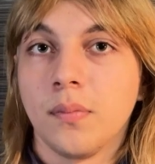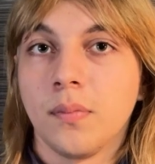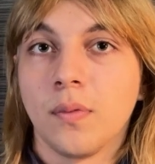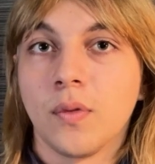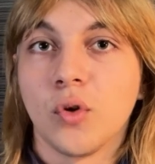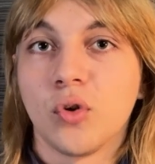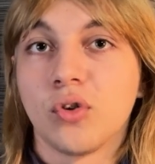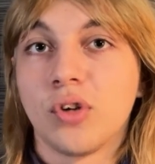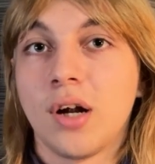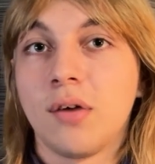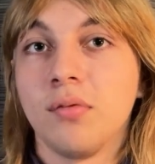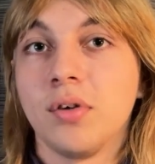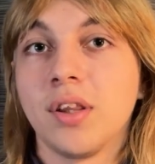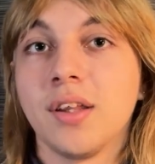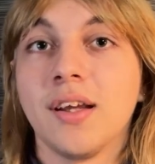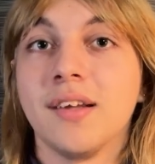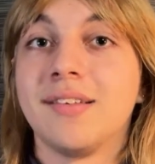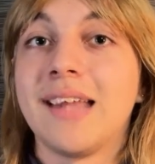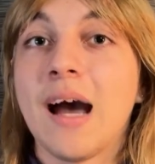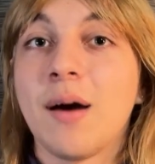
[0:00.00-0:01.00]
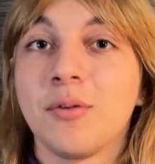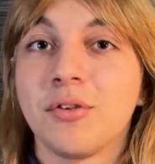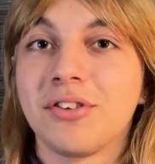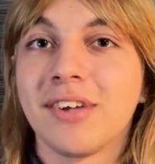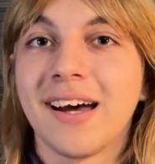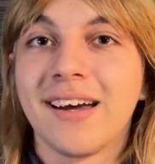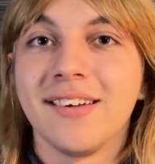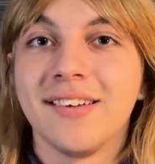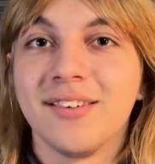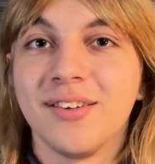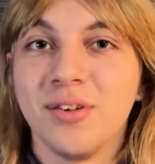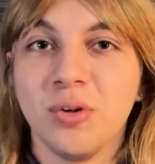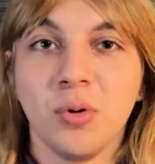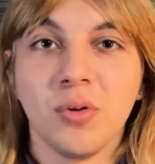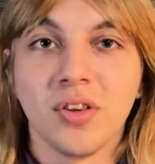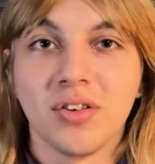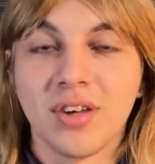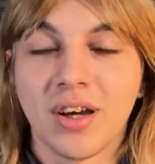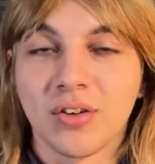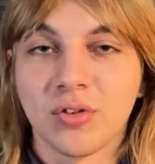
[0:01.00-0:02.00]
There's not really a downside to doing
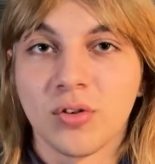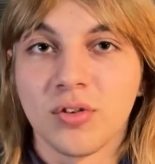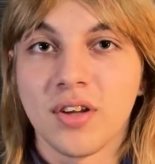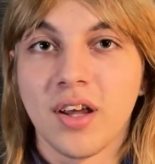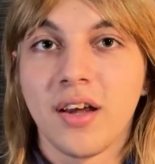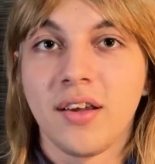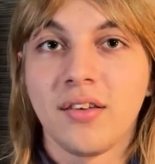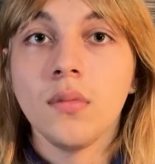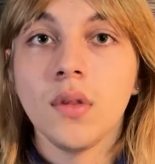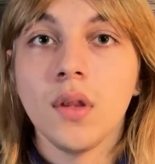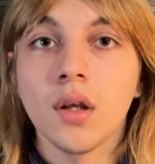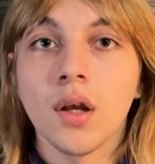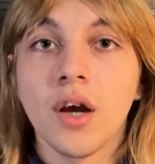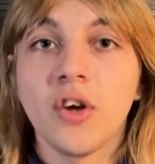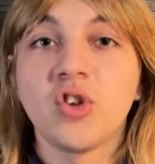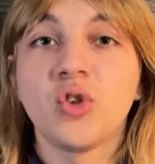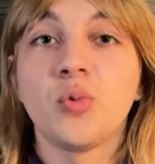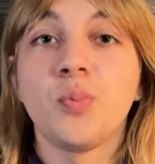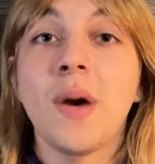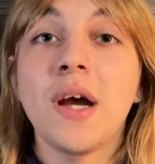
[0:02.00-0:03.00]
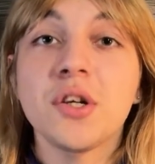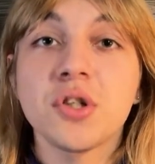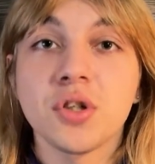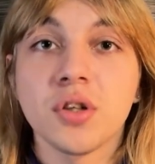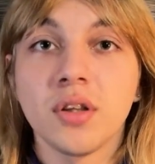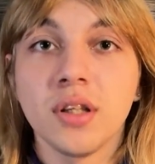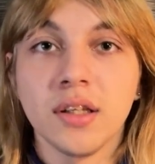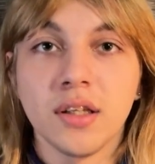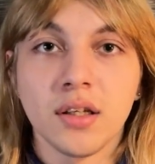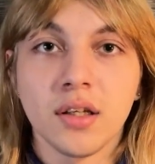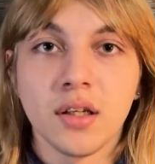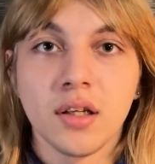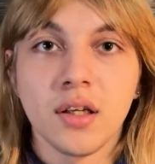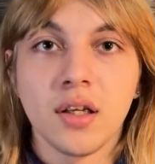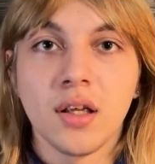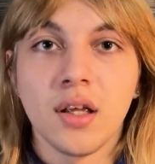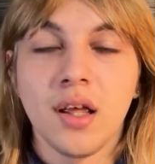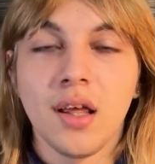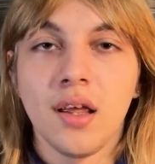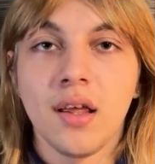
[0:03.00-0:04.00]
this exercise, especially
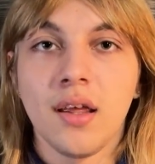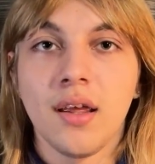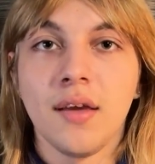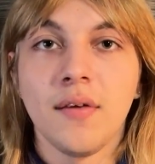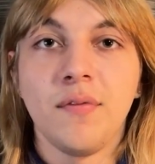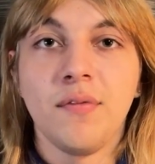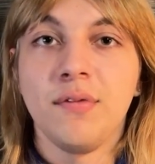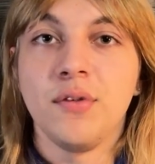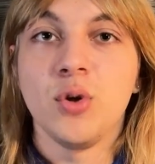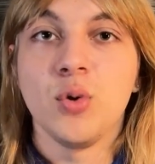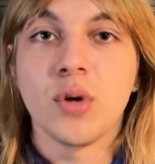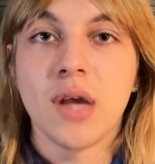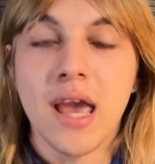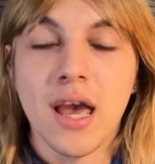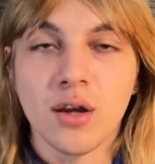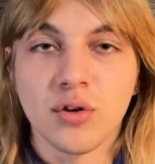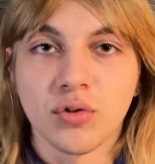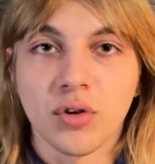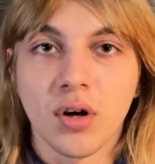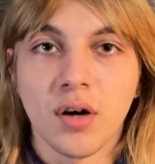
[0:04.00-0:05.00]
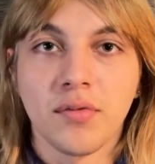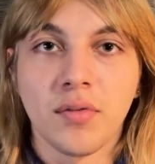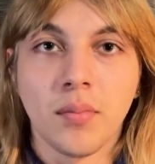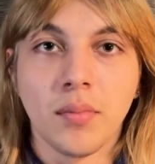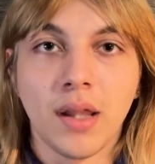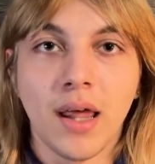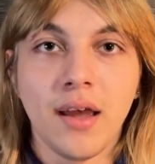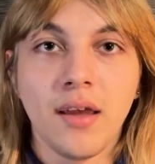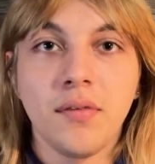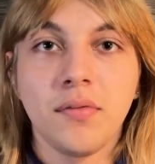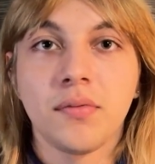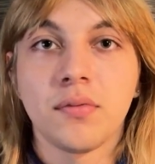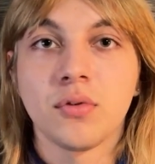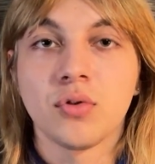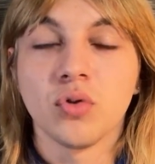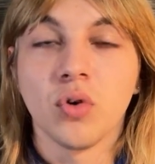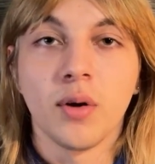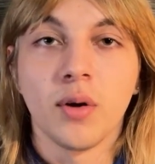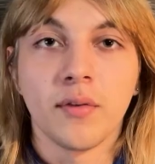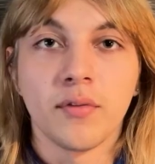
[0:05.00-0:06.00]
if you can't draw from life.
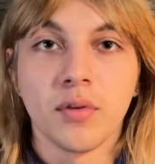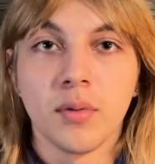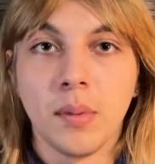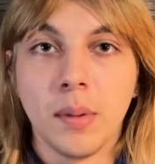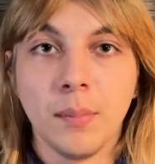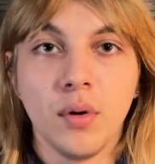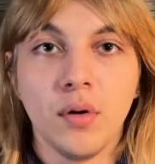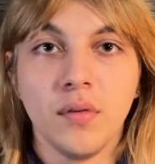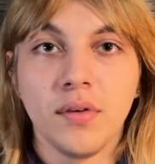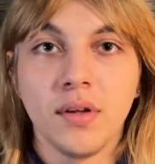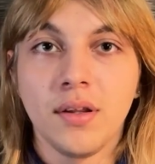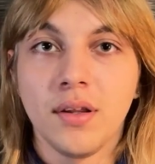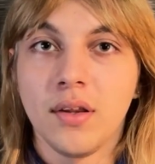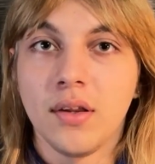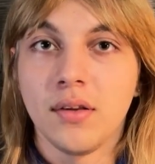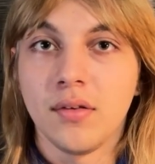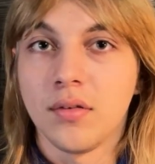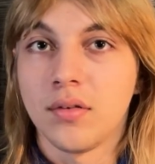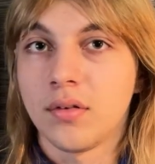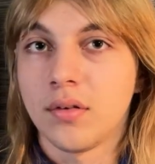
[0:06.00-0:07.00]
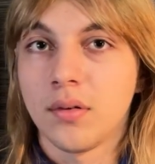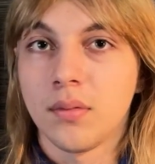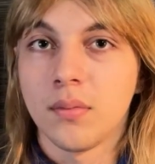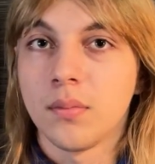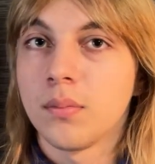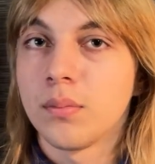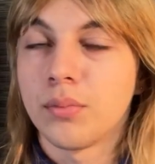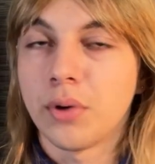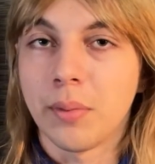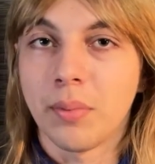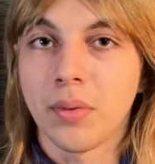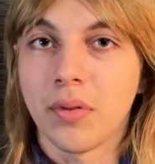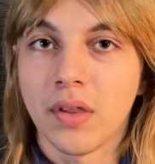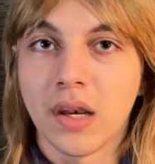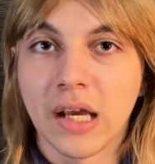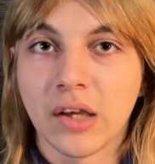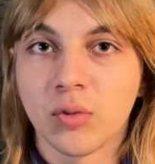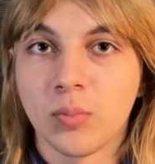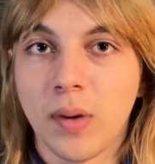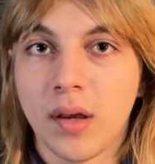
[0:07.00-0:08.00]
Drawing from a movie is probably the
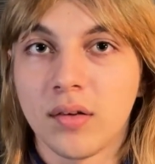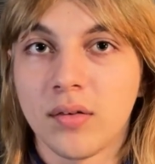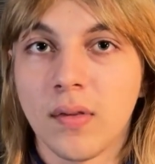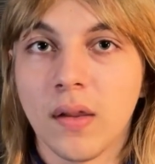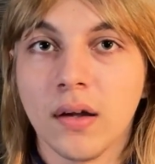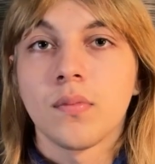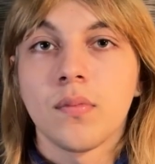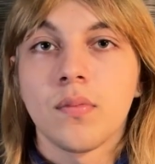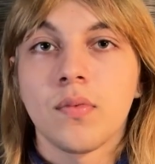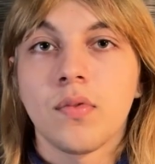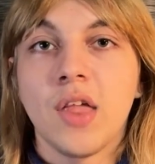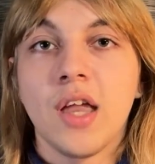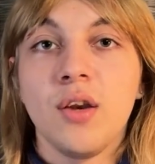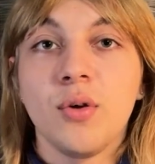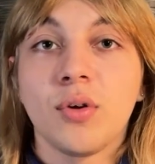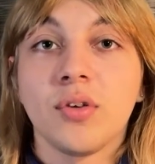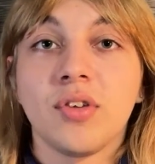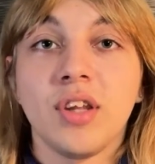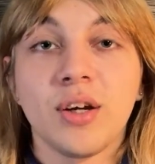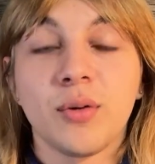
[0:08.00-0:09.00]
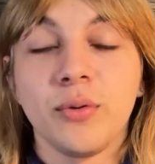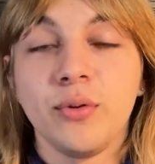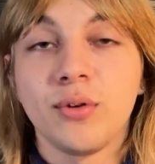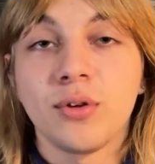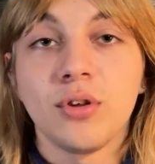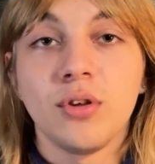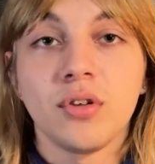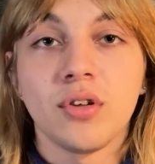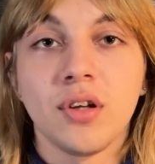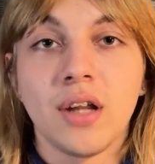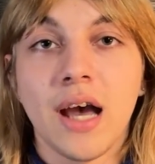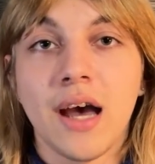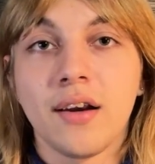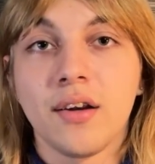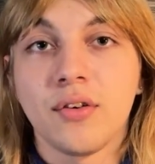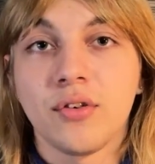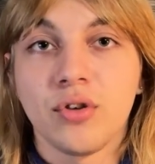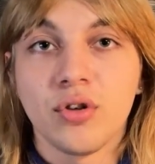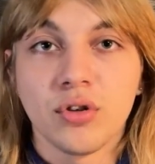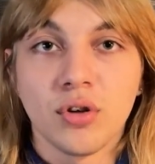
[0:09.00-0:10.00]
next best thing. Then you can take what you learned and add
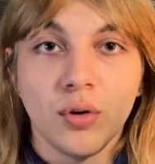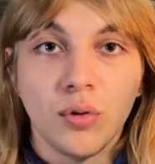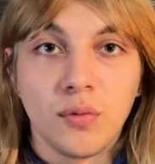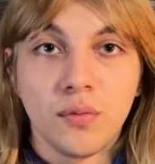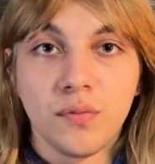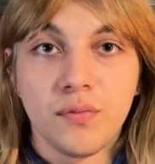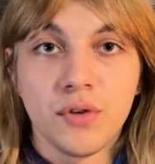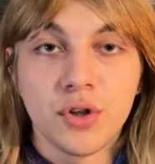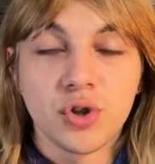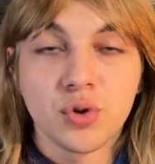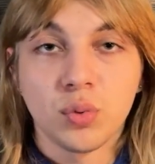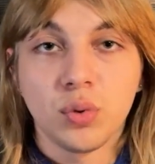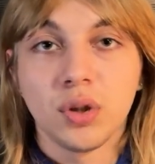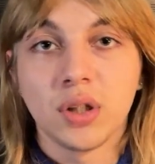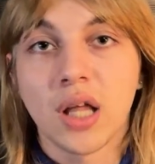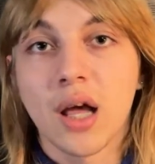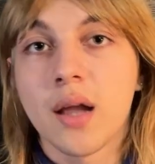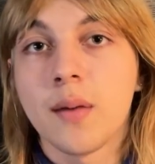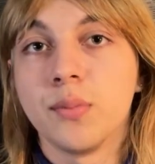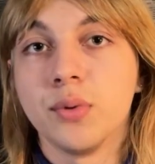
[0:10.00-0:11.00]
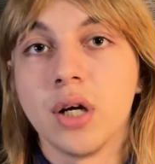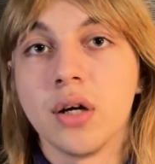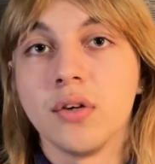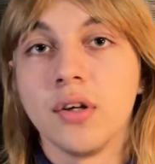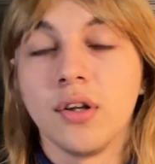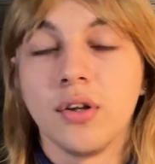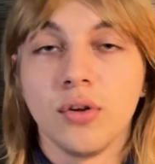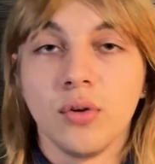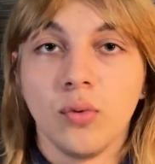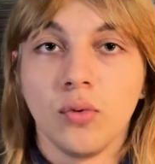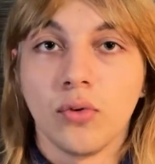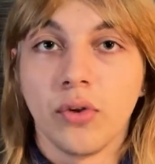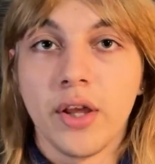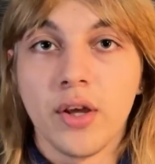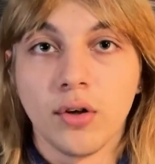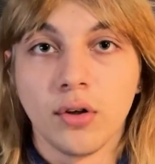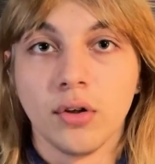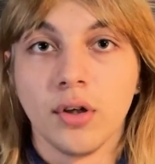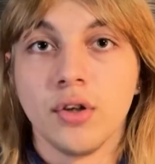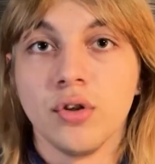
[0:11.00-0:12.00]
it to your own visual library to use
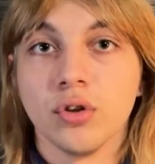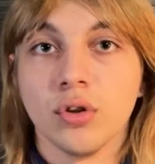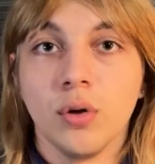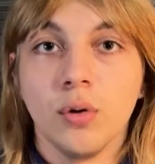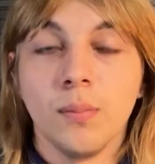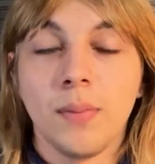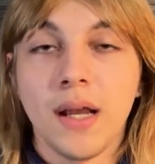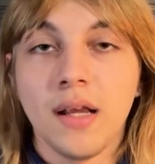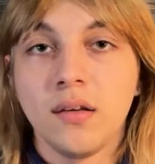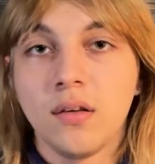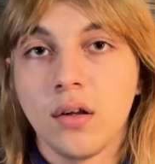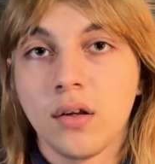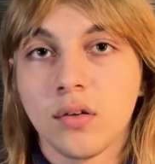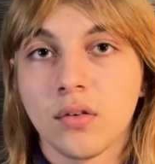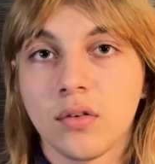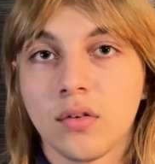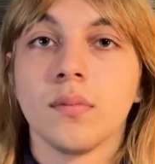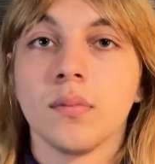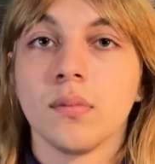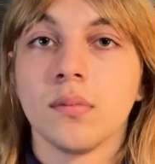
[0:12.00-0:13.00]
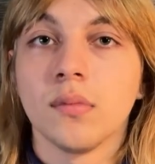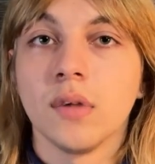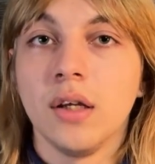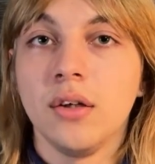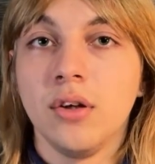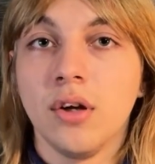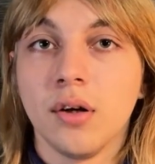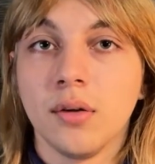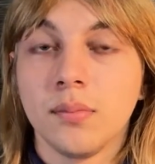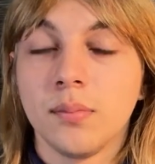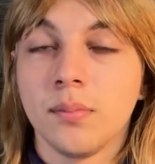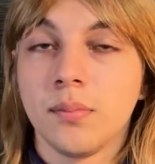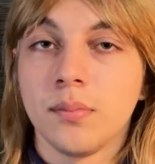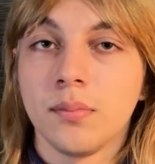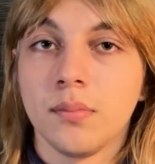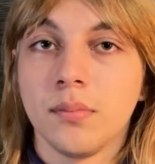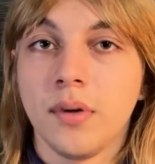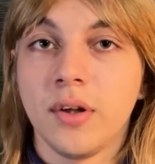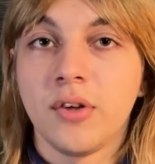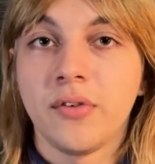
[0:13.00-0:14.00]
later in your own paintings. And
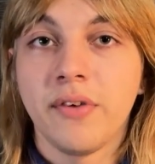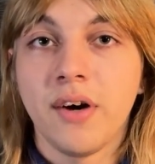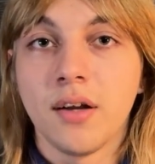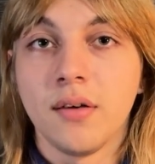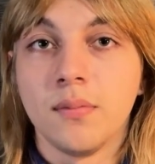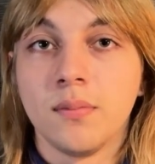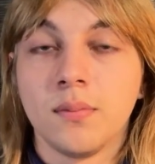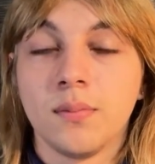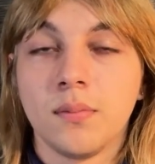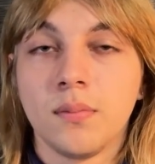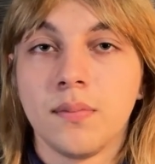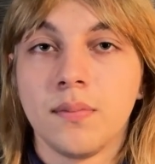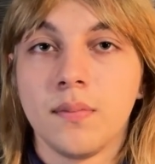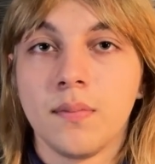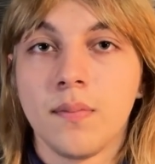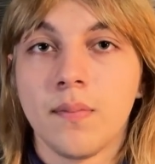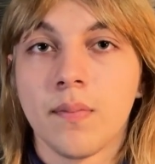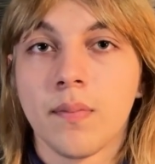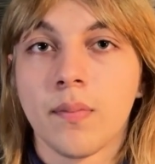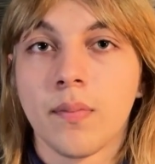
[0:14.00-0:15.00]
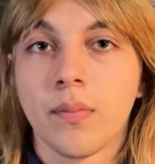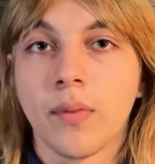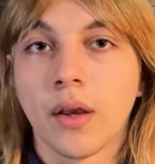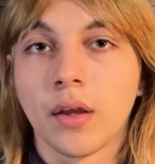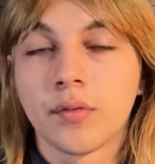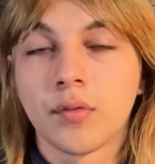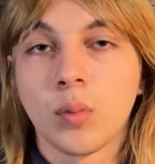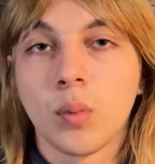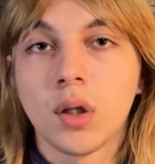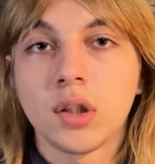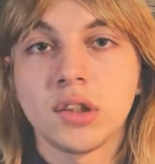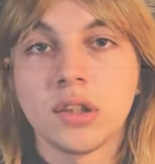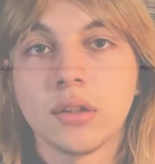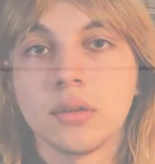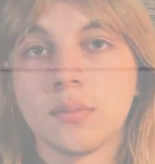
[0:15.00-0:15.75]
it's fun. Thanks for watching.